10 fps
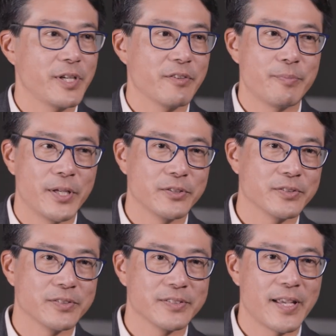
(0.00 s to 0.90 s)
we have
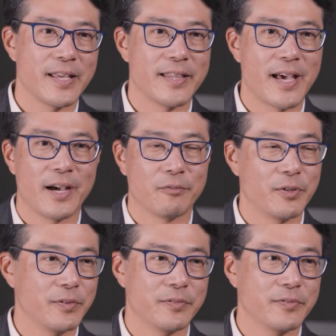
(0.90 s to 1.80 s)
patients say that
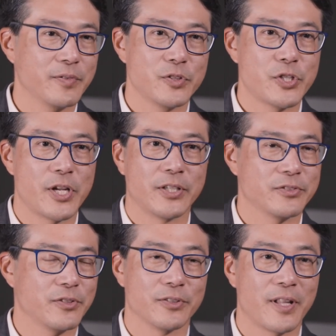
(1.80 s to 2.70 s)
we've
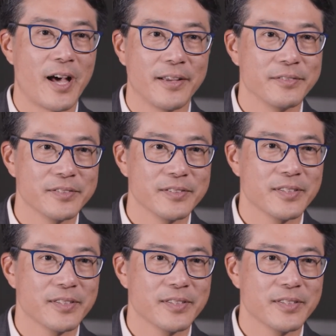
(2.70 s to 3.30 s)
changed their lives,